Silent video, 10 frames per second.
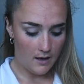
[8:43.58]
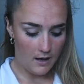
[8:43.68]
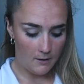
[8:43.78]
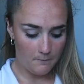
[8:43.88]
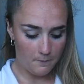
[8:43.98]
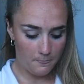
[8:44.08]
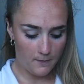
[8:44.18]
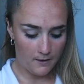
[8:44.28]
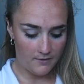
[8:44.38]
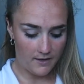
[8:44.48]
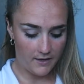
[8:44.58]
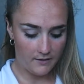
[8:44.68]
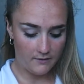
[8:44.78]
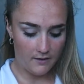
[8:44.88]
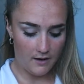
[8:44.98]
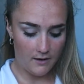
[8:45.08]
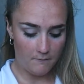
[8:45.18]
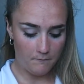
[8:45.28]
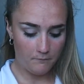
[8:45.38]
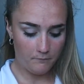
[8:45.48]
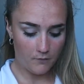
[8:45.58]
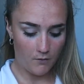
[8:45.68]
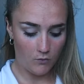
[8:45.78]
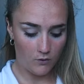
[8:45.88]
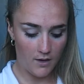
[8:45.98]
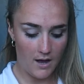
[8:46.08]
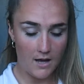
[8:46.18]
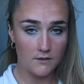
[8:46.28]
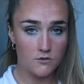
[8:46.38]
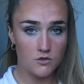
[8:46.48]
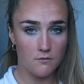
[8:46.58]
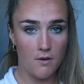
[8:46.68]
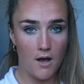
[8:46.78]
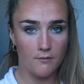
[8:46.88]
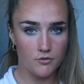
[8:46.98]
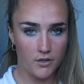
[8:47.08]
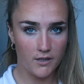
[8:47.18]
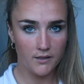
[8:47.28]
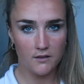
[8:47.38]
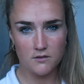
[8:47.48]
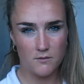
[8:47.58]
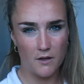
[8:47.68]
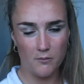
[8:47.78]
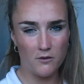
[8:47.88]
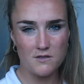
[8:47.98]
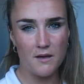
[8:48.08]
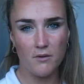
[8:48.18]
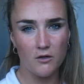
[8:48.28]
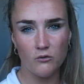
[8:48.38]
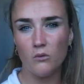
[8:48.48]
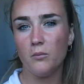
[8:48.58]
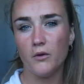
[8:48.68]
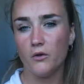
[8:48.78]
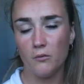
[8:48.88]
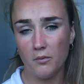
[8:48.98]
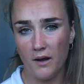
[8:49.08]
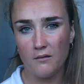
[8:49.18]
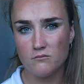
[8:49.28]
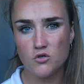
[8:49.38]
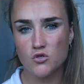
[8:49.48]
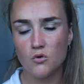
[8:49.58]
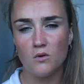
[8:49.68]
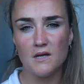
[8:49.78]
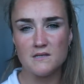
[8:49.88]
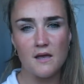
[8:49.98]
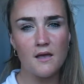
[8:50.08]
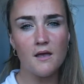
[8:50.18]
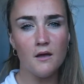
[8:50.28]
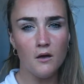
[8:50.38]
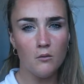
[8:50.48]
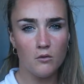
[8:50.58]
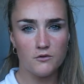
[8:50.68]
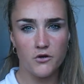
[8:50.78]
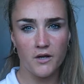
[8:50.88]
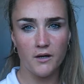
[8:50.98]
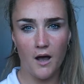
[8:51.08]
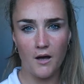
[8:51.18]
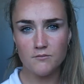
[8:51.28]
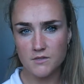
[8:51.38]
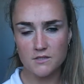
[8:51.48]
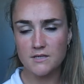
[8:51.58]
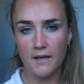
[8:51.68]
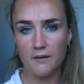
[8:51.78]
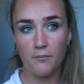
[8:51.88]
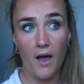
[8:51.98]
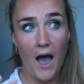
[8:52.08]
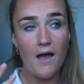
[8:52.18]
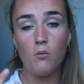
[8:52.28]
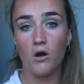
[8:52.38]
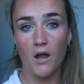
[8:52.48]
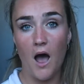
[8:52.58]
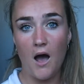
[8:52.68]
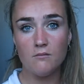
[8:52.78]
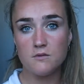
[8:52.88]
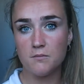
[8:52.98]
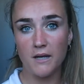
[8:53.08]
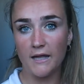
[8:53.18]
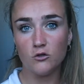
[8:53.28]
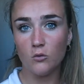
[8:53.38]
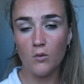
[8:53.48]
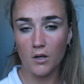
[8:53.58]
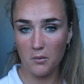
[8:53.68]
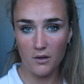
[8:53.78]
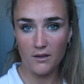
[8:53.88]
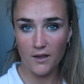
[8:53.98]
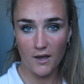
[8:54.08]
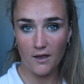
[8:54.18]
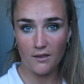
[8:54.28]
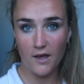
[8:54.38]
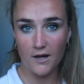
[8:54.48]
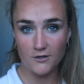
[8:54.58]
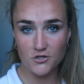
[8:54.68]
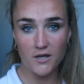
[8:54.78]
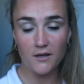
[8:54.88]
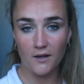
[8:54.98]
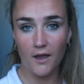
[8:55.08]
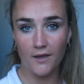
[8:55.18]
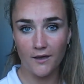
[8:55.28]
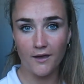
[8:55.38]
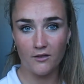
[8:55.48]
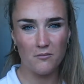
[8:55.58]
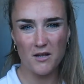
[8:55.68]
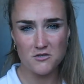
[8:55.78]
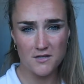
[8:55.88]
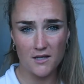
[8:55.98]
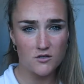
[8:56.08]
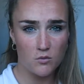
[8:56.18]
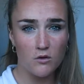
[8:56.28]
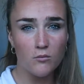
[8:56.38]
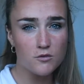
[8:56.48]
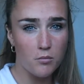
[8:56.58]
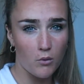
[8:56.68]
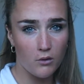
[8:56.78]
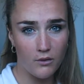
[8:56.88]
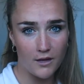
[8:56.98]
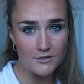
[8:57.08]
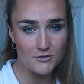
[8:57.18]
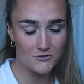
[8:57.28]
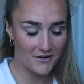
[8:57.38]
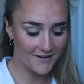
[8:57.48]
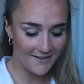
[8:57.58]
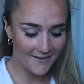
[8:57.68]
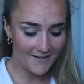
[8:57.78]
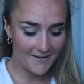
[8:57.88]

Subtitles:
And then I'm going to add some ab training as well, because I don't know about you, but I'm so lazy with training abs. It's like I want abs, but like don't want to put in the energy to like get them. I just think it's one of the most boring things to train.